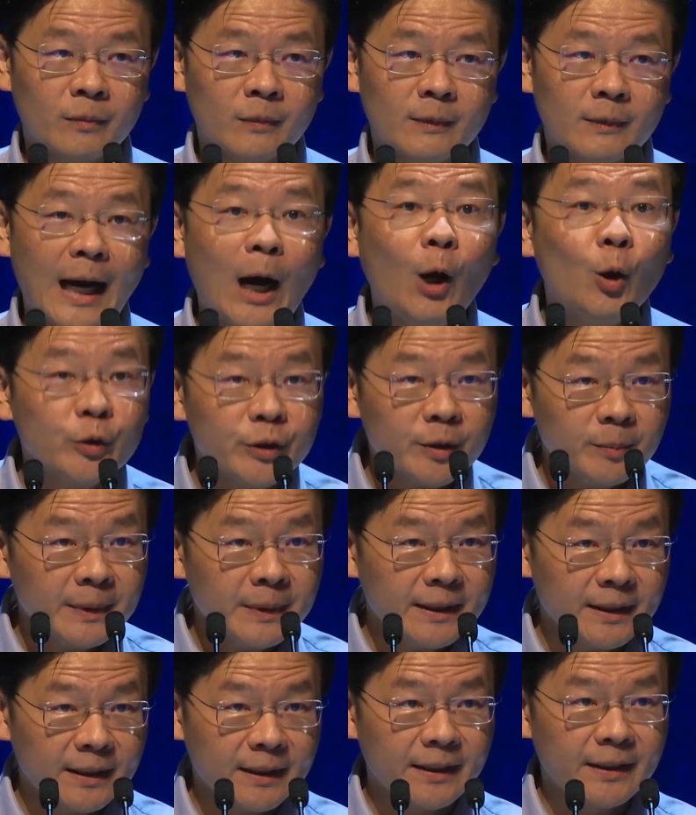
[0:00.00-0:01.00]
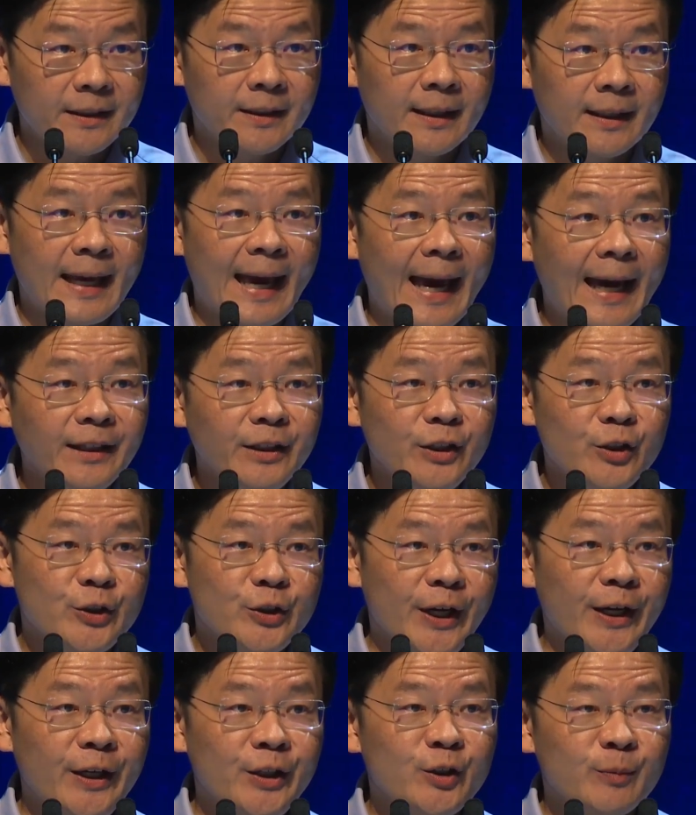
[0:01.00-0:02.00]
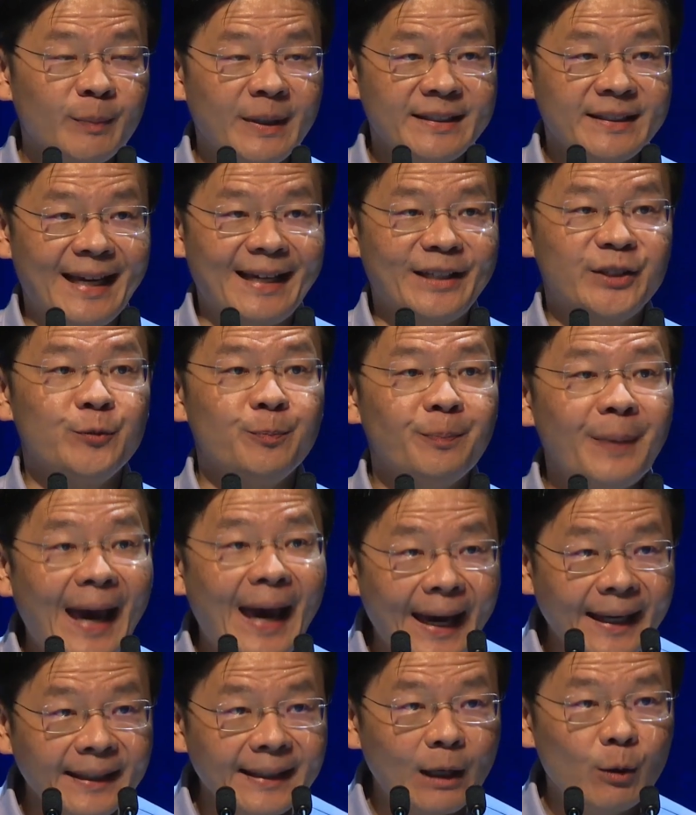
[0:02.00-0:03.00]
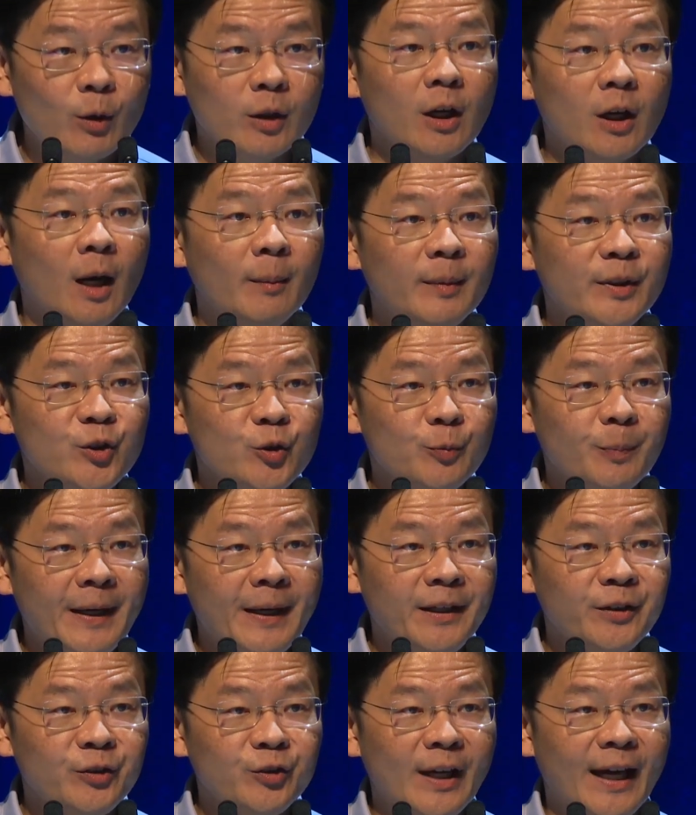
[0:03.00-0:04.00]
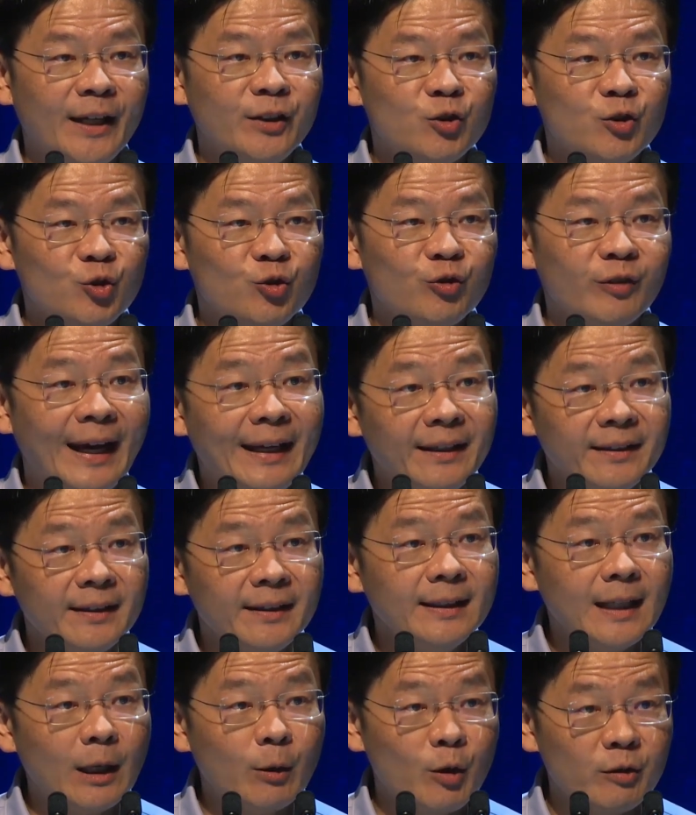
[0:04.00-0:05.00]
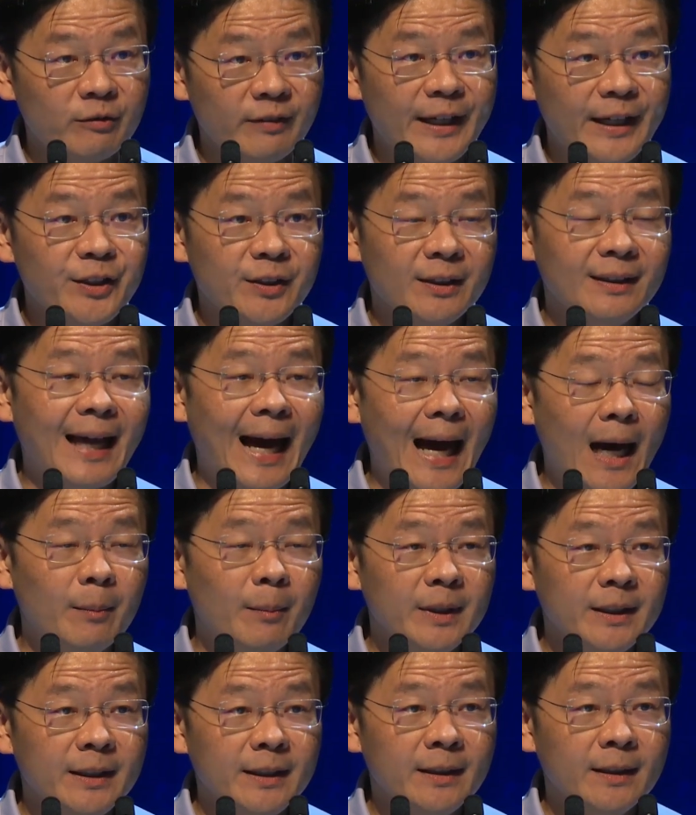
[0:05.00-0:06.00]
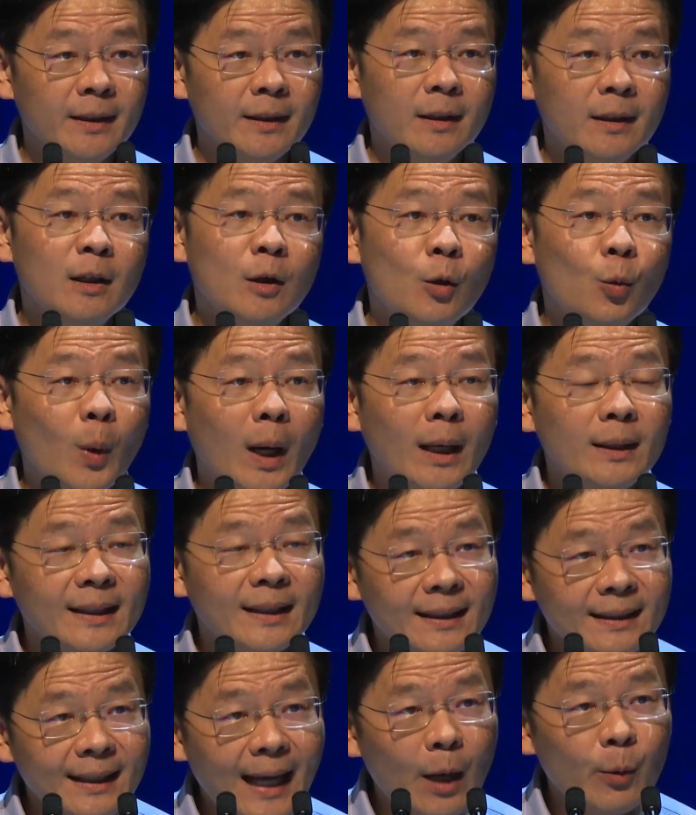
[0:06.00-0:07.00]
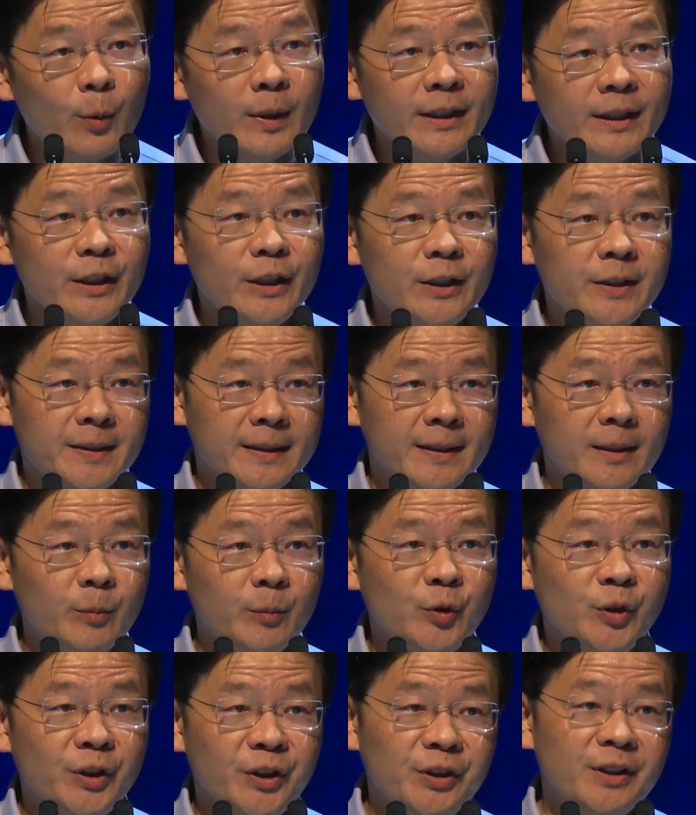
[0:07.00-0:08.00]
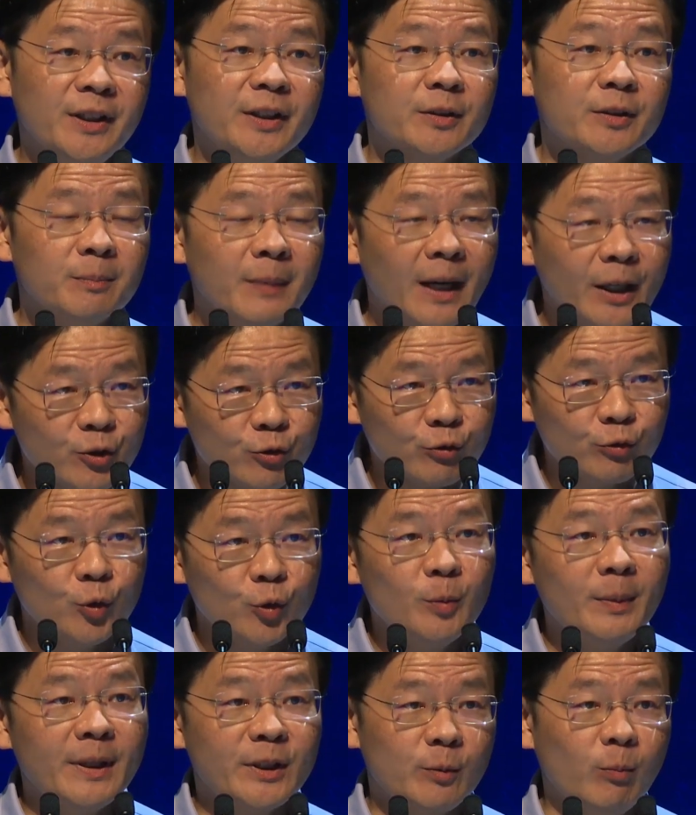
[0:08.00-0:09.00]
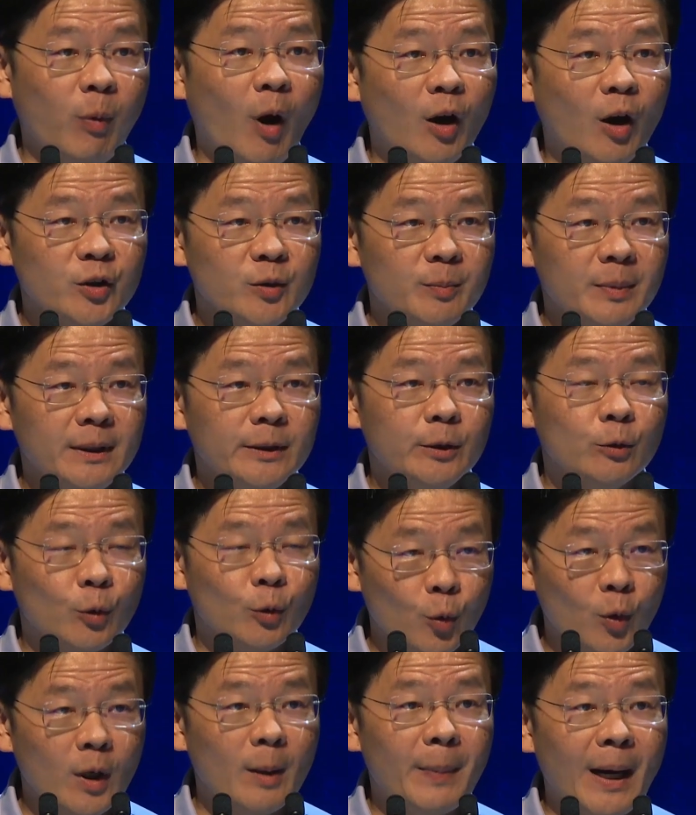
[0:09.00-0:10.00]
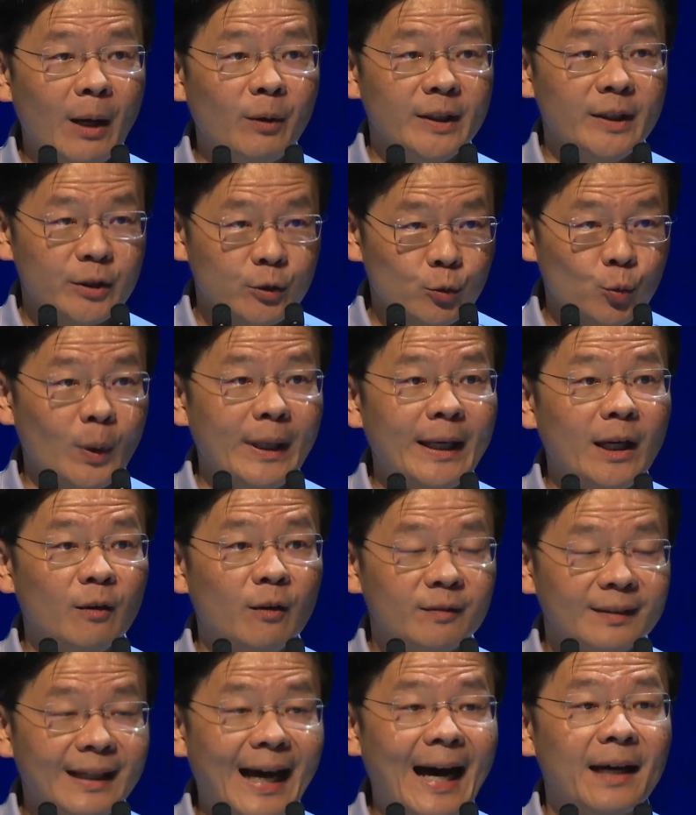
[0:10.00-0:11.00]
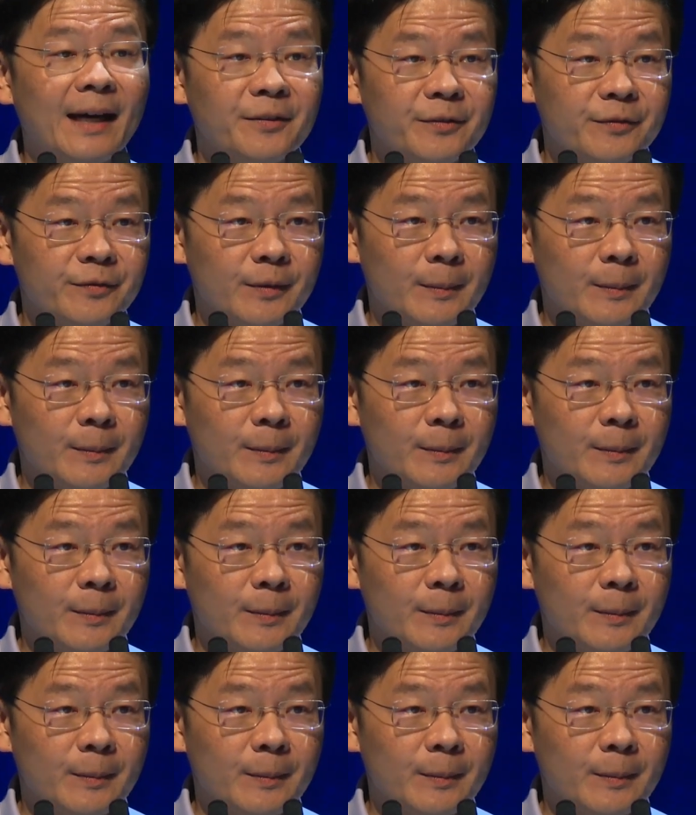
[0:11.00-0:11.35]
Ultimately, any change must expand our common space and strengthen our racial harmony while allowing each community as much room as possible to go about its way of life.